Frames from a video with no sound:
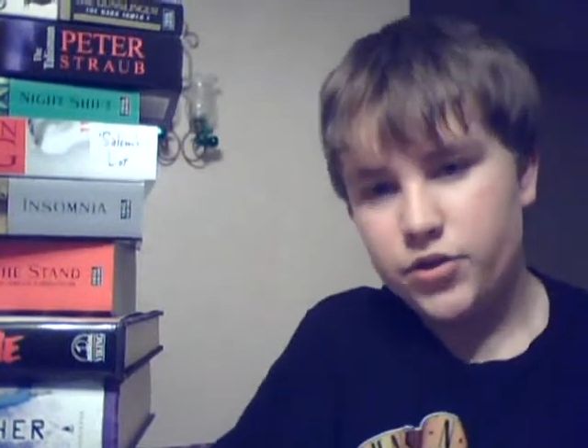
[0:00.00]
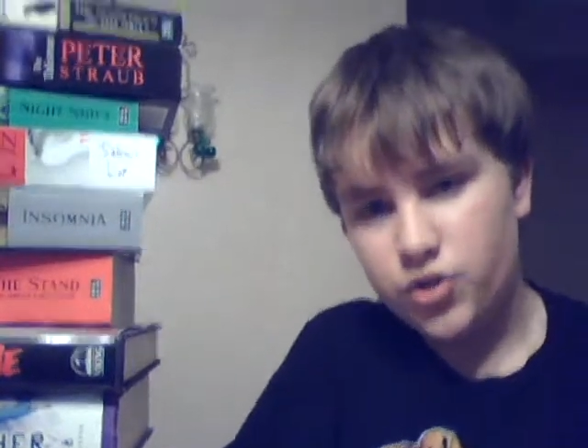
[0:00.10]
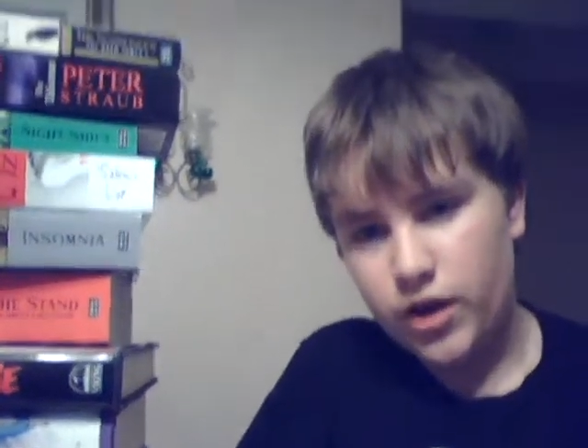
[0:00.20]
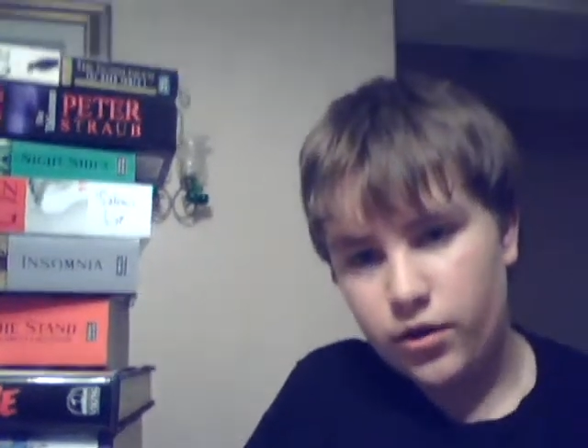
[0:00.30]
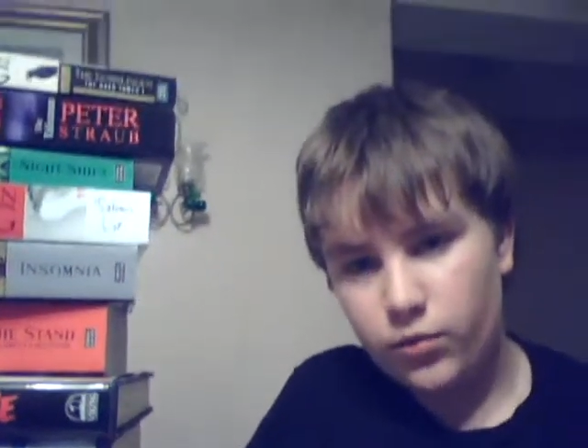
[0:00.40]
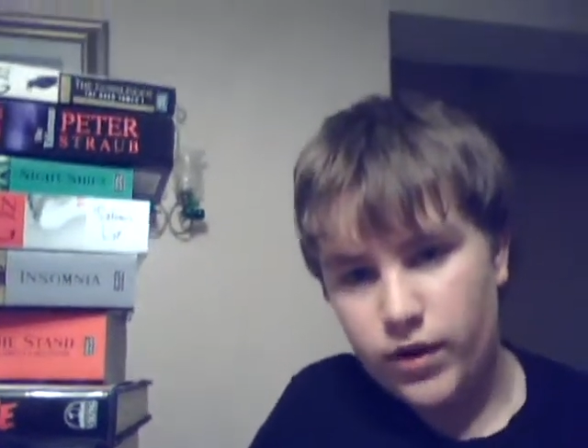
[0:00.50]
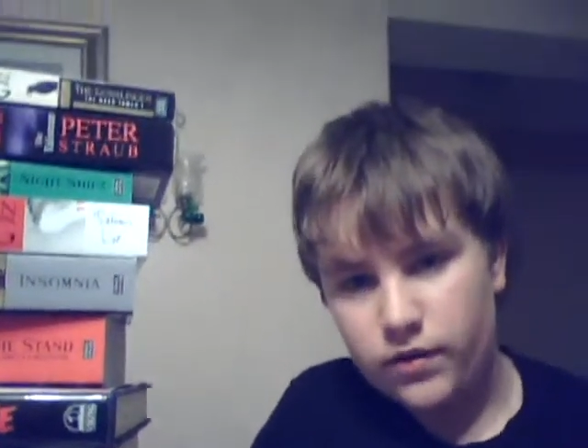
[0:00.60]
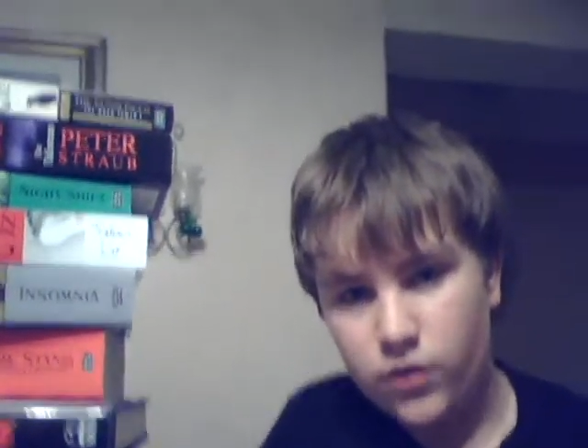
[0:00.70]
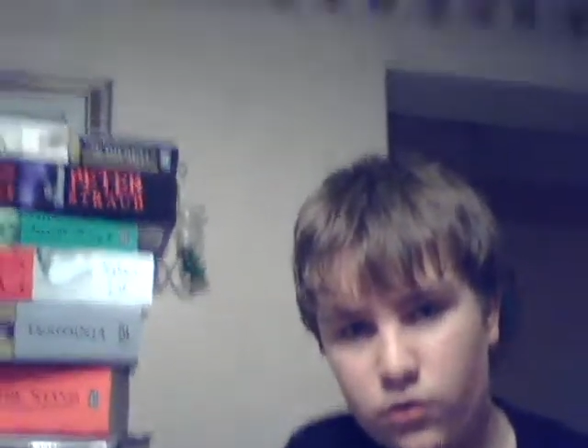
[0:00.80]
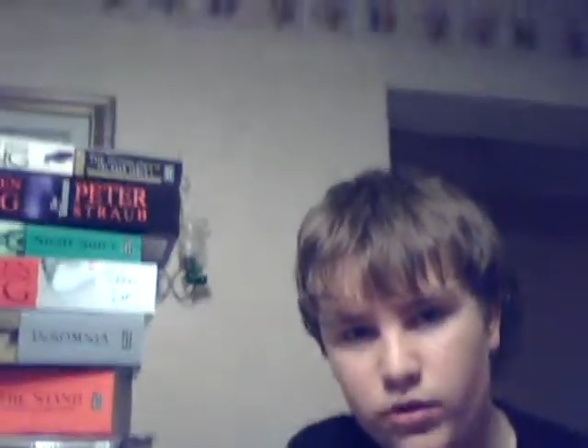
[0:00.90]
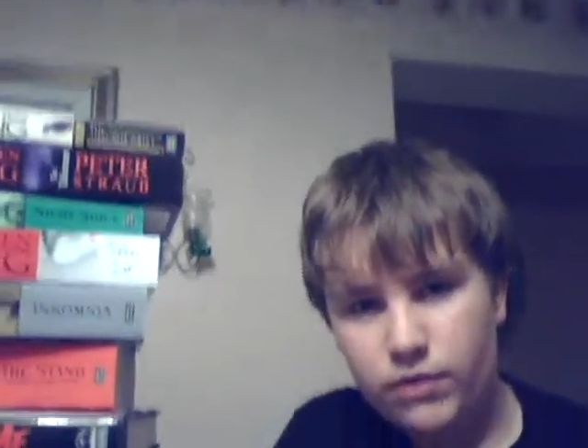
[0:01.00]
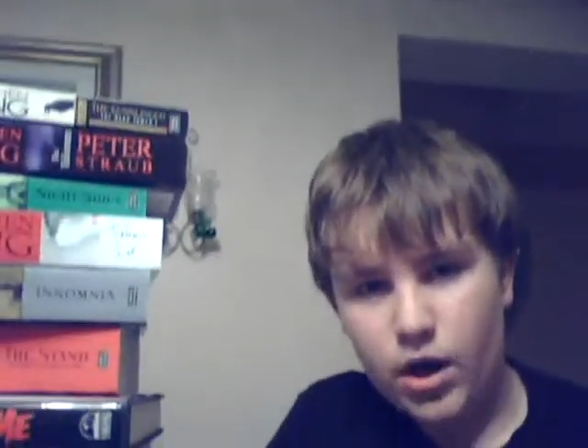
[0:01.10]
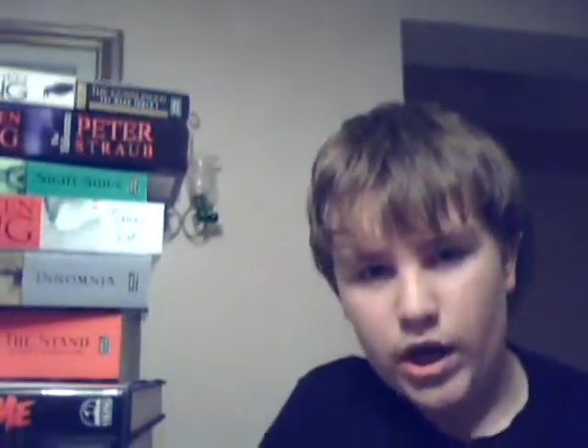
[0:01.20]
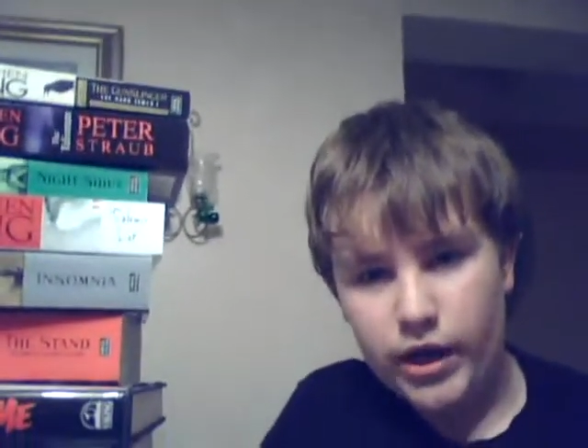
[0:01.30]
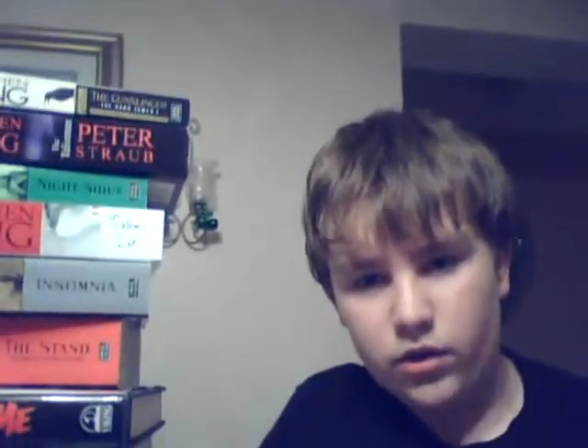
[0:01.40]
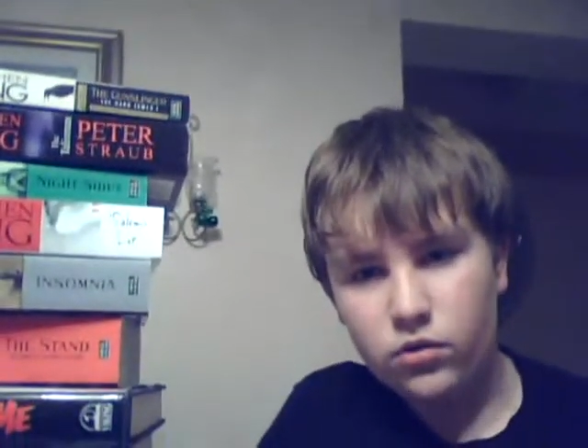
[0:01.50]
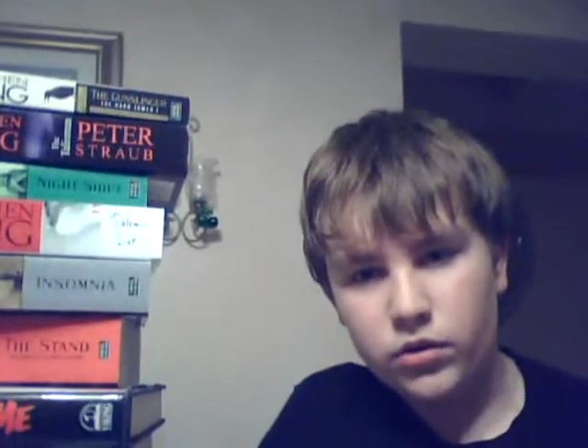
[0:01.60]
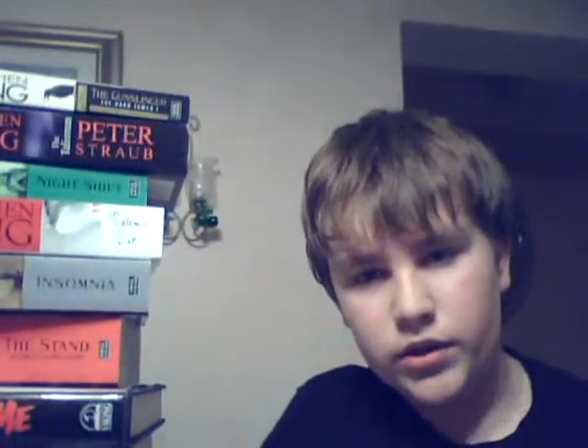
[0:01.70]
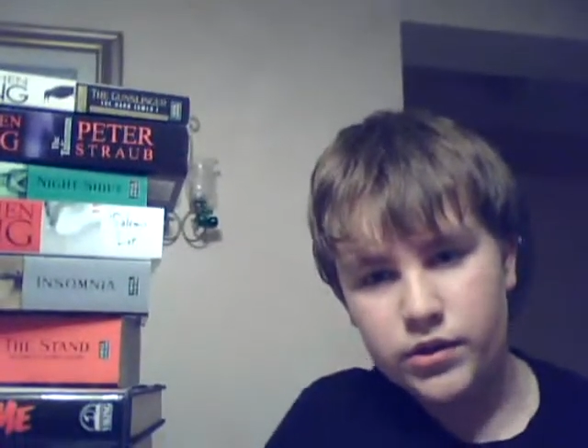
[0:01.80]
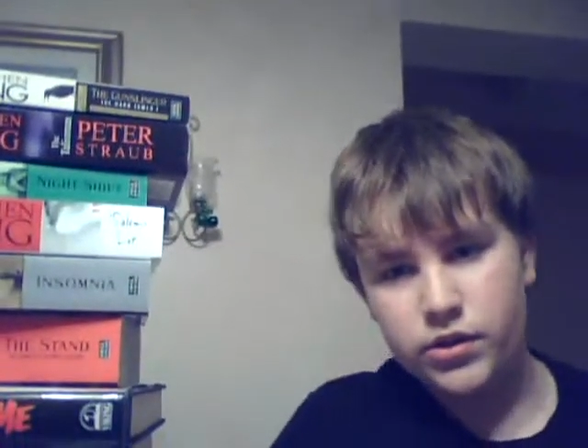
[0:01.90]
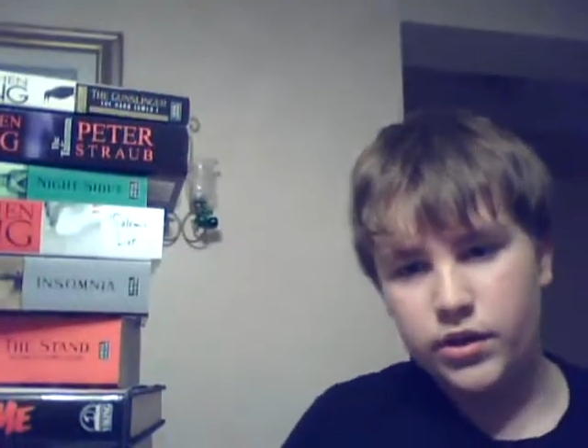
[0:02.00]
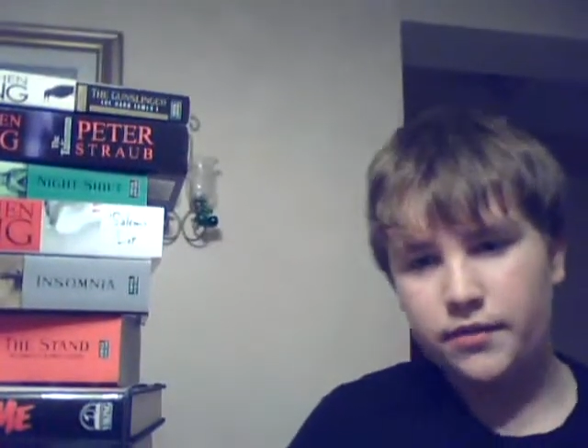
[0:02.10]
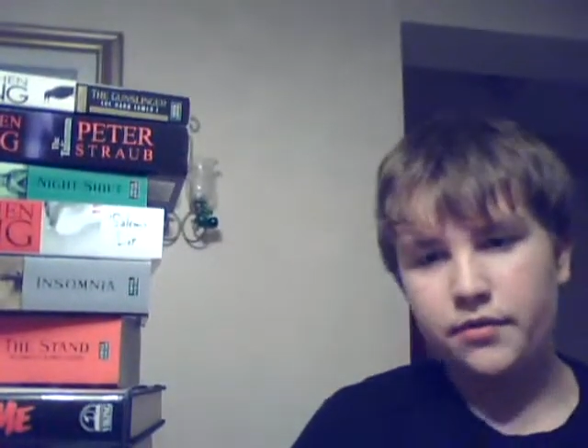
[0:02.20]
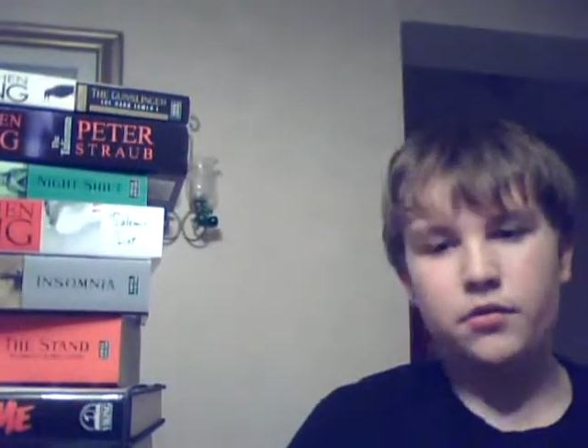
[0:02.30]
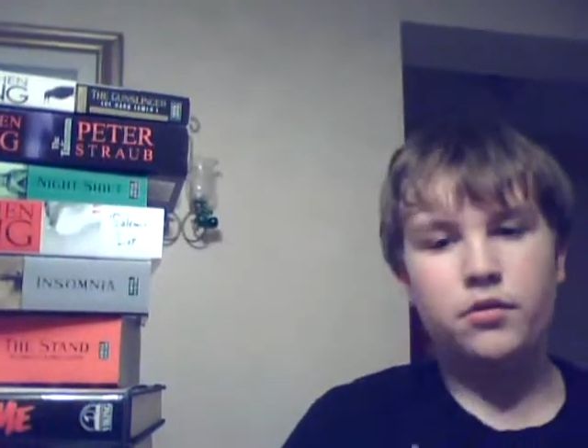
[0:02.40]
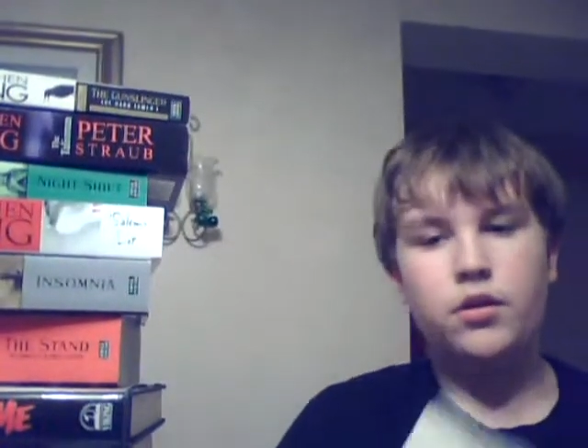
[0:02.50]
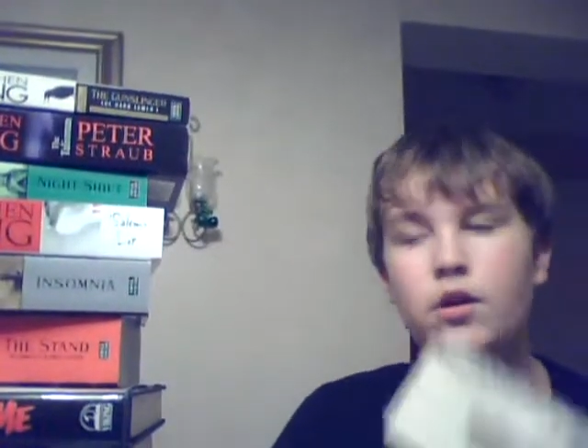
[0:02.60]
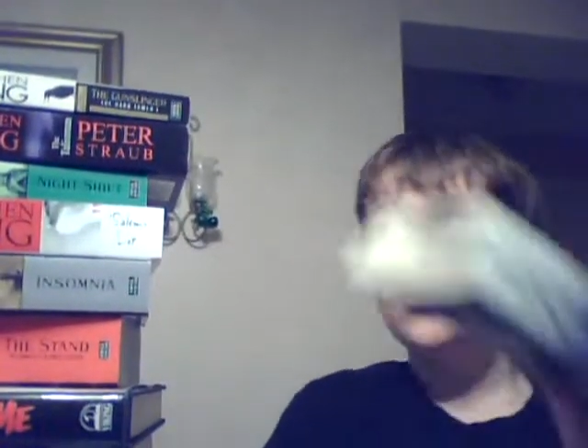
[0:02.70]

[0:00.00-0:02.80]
try to read The Green Mile because I've heard.